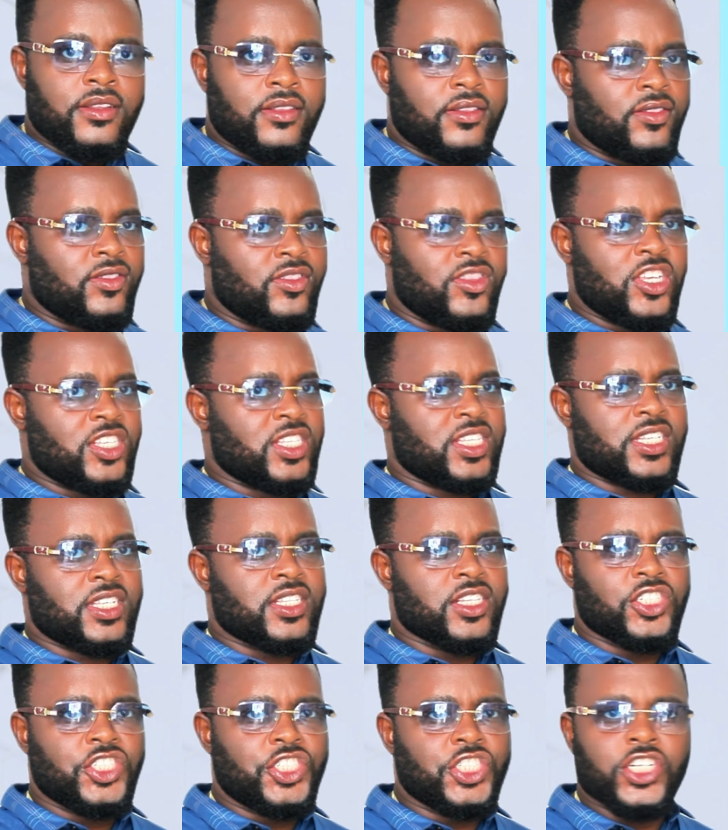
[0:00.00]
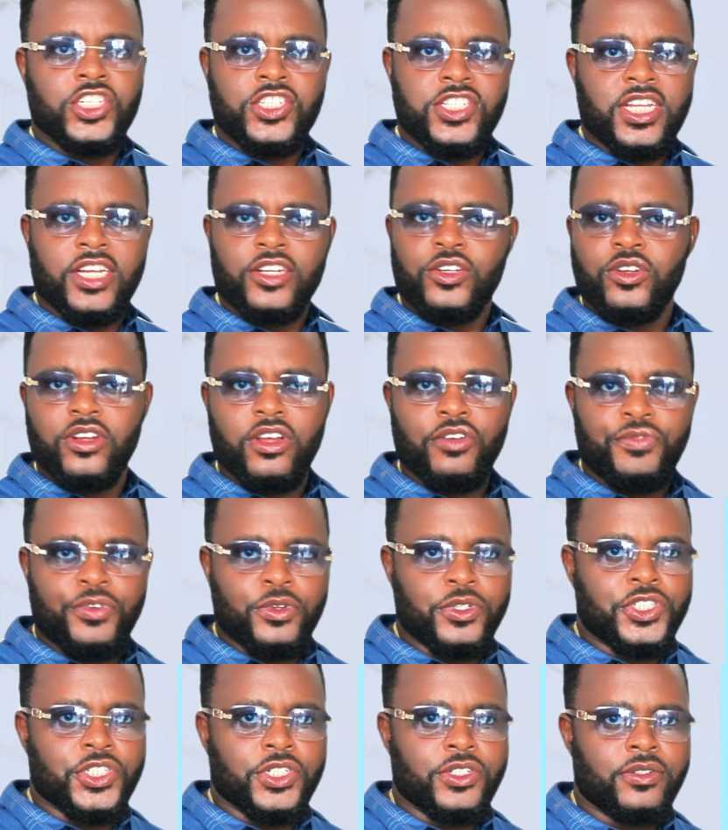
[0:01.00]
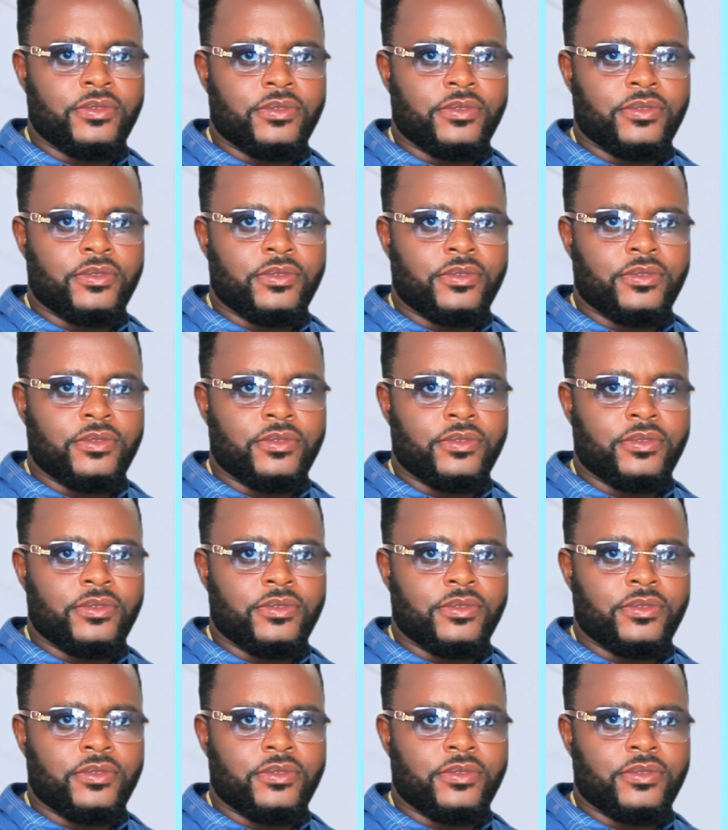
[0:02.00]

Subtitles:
This is not just another feature.